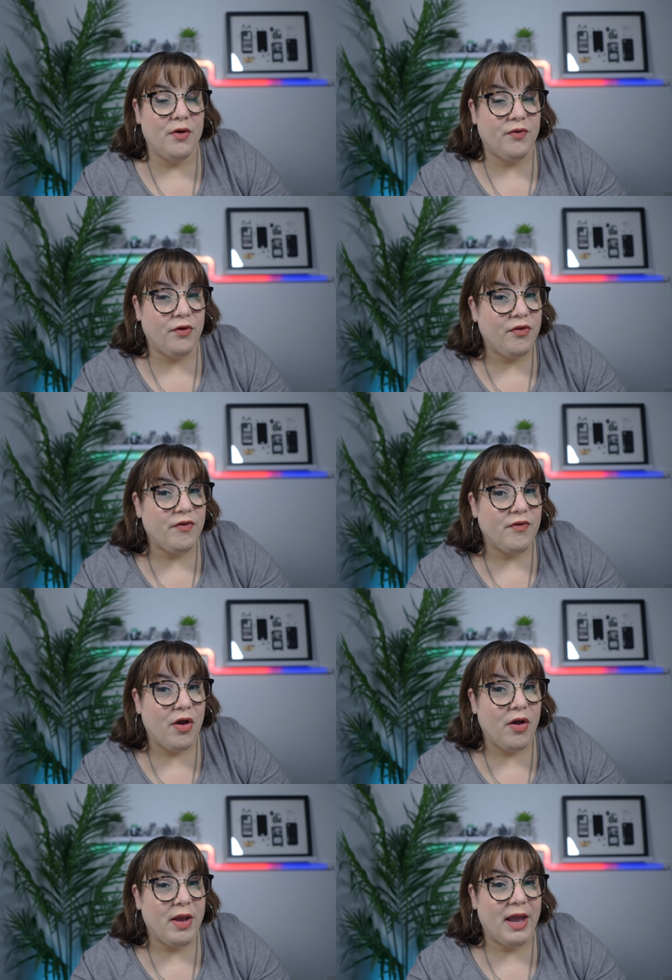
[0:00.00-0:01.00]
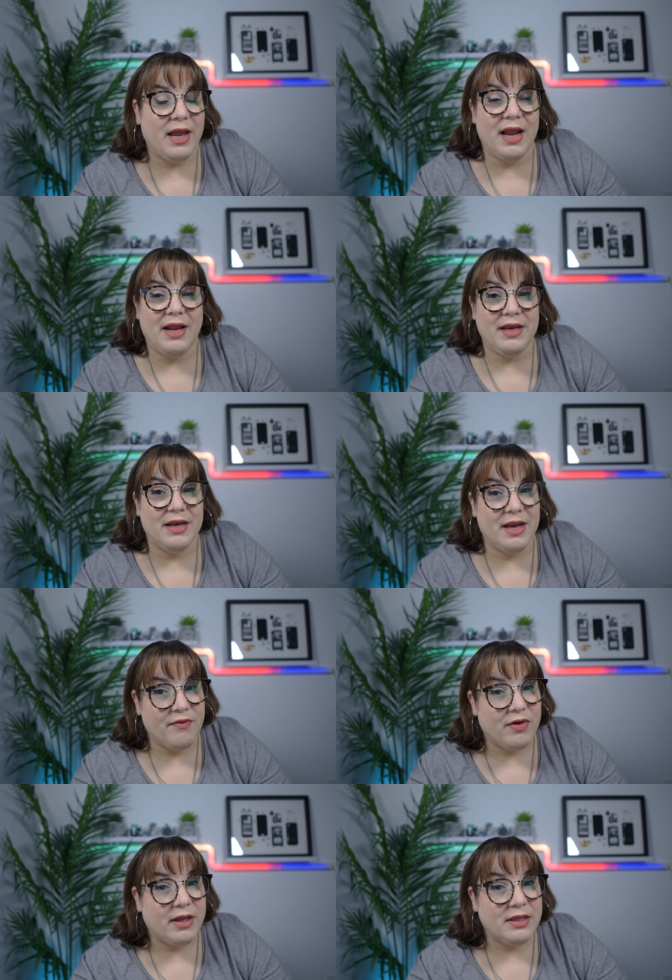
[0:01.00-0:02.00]
First of all, and I
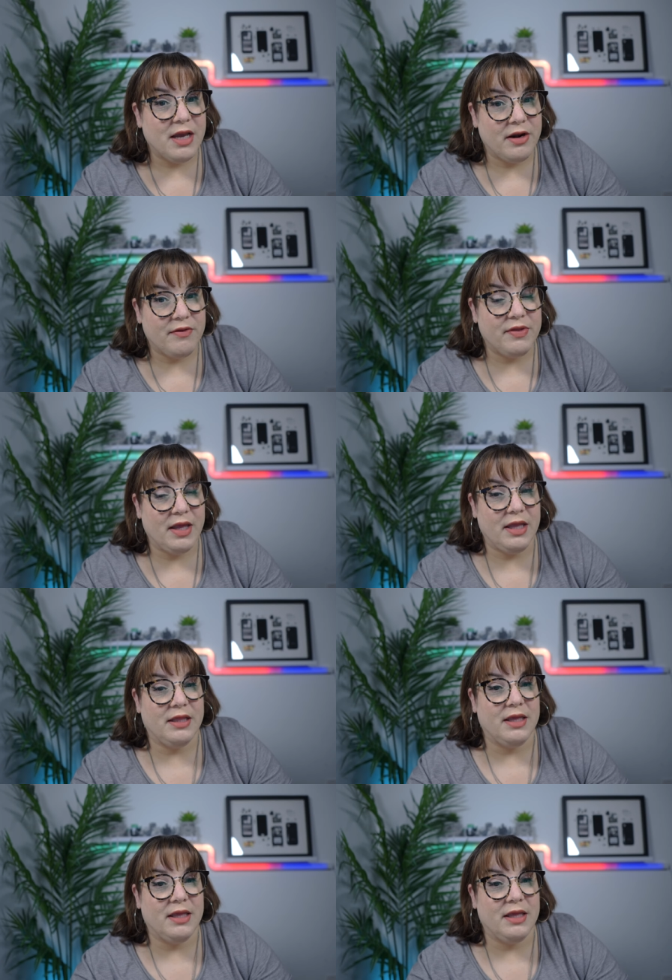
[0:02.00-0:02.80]
never get tired of saying